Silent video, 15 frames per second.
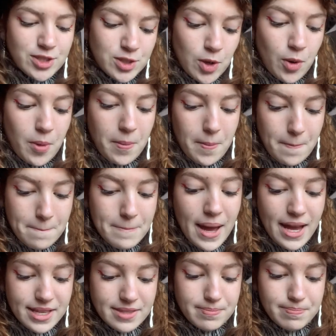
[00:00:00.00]
So
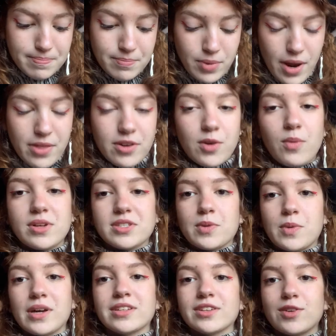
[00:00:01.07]
my brother was the
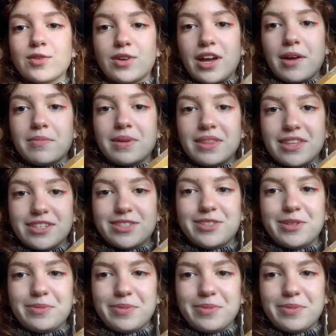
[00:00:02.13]
one who got me these 2